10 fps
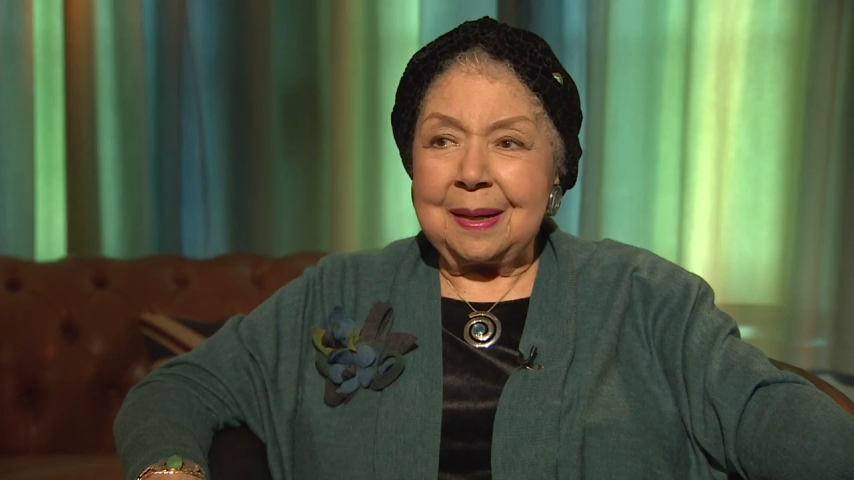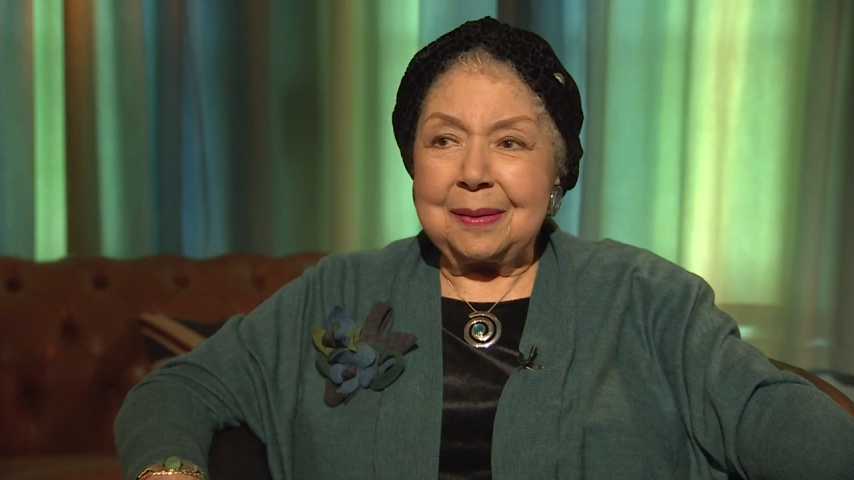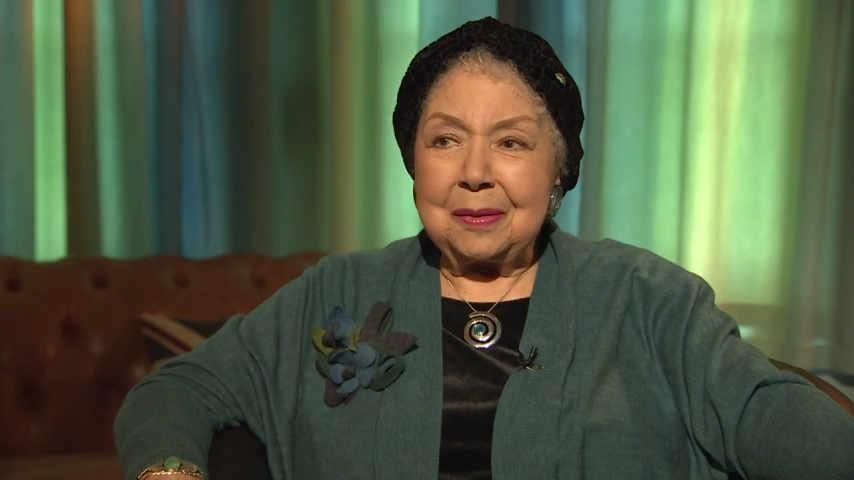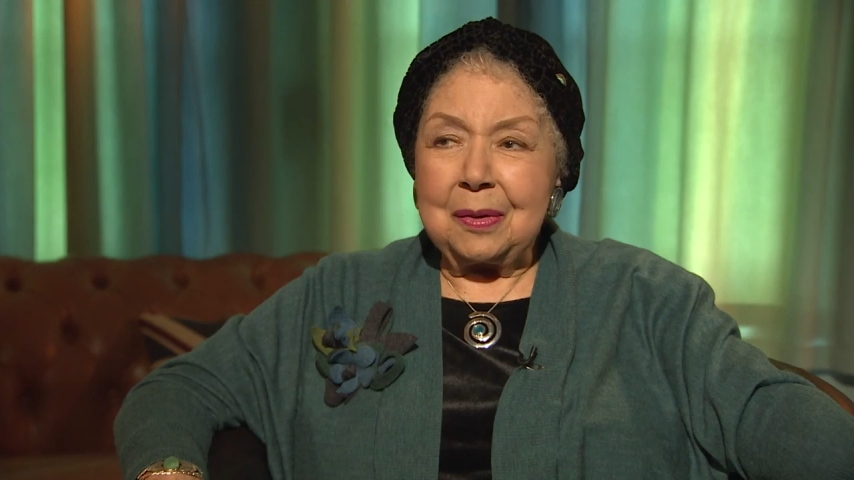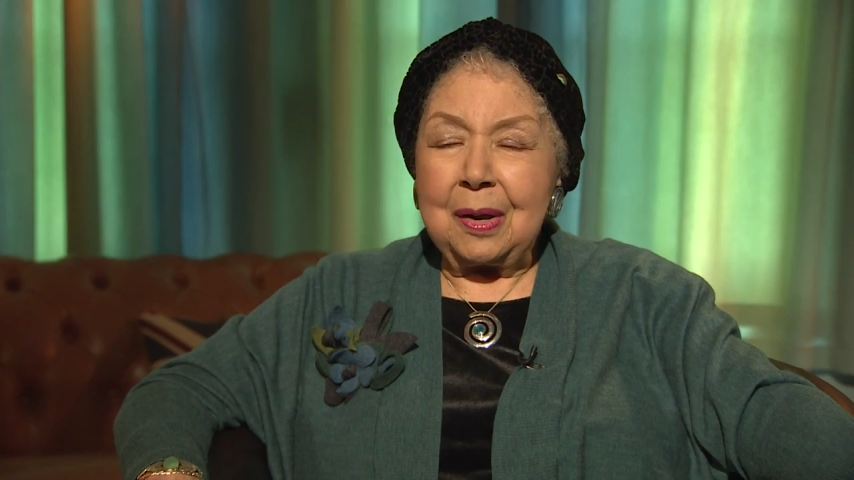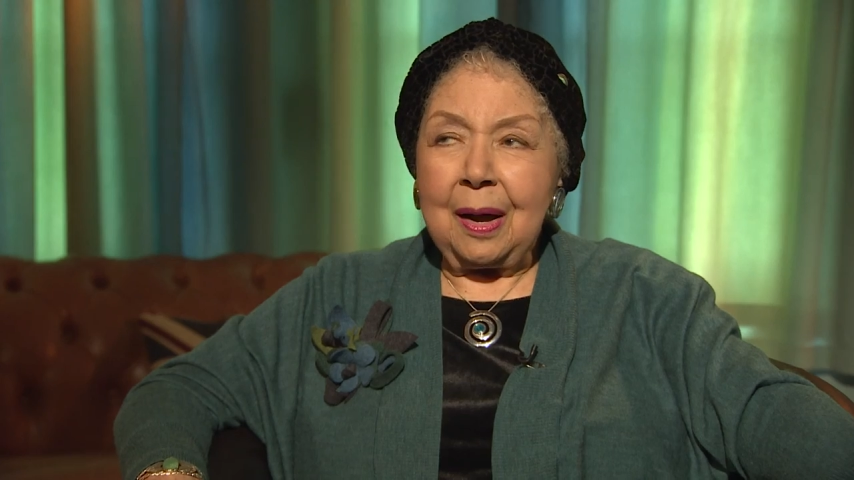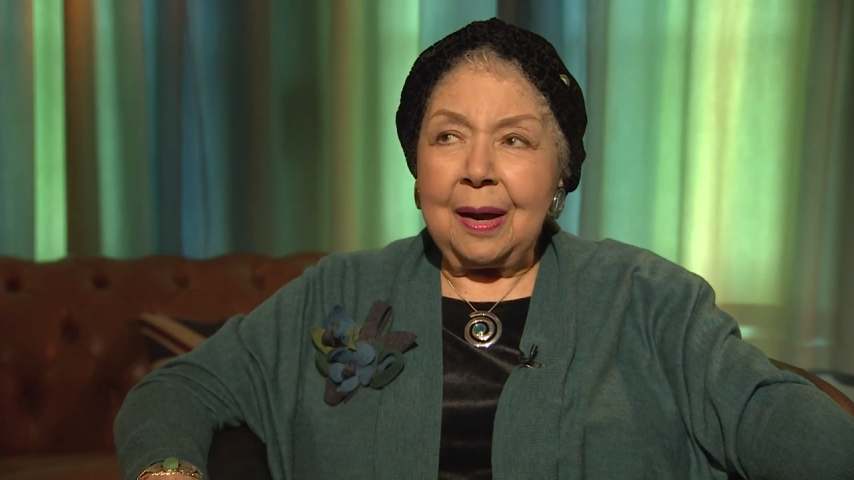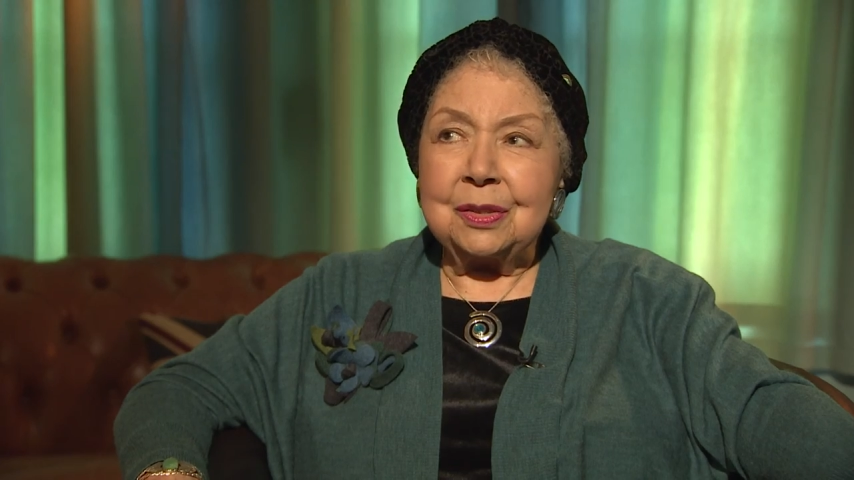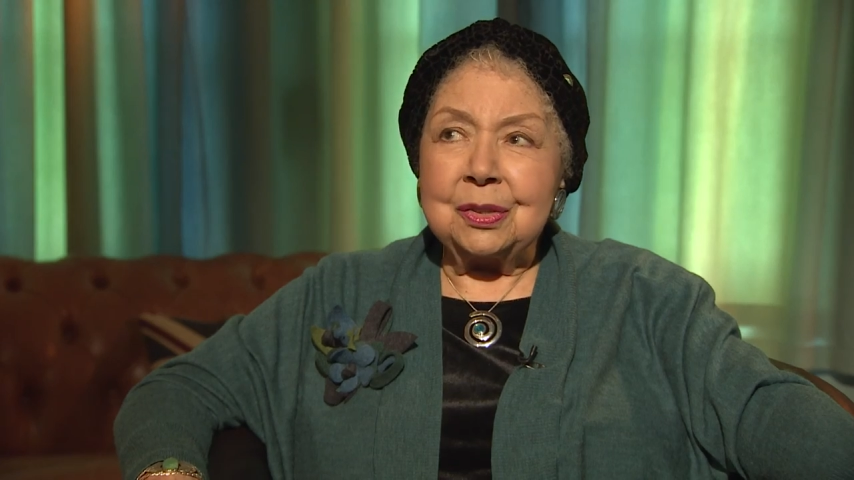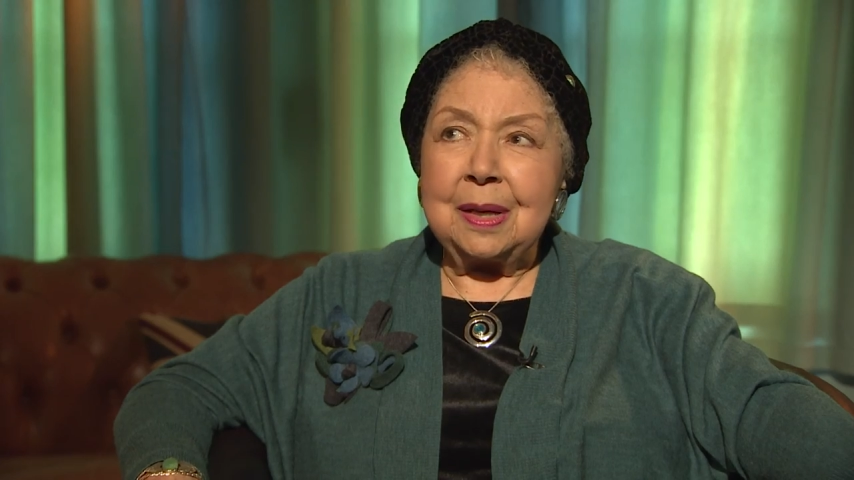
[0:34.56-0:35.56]
singing.
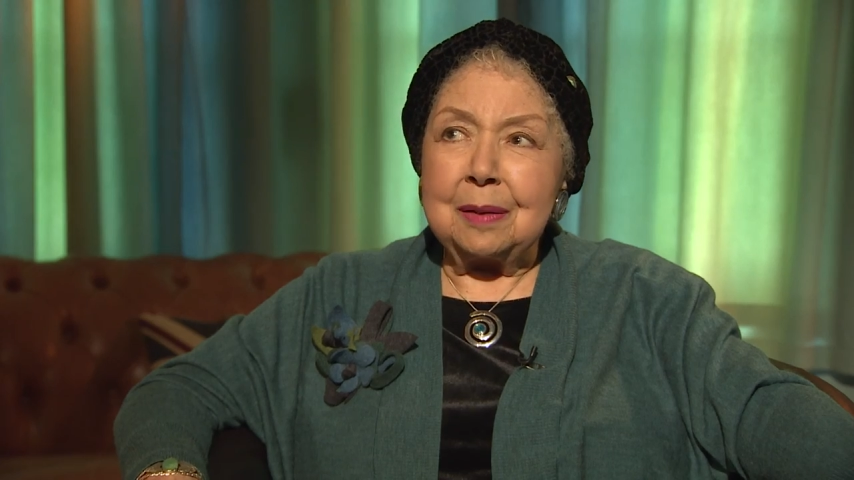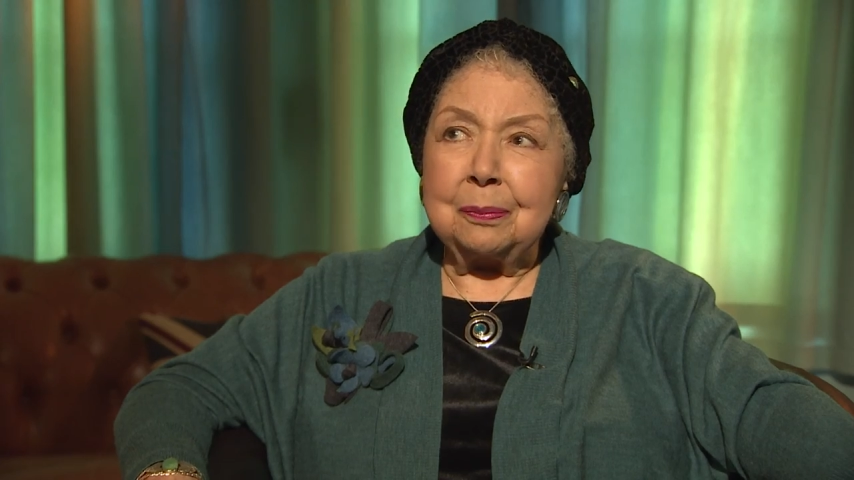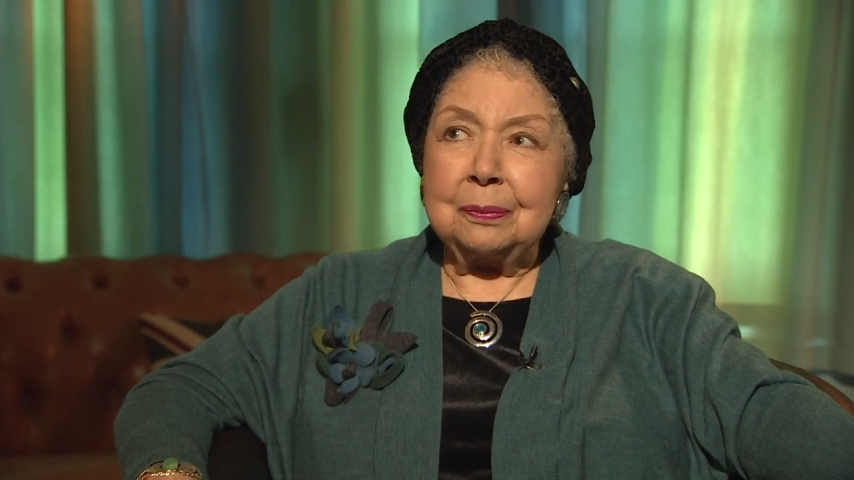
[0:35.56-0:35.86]
Yeah. Actually,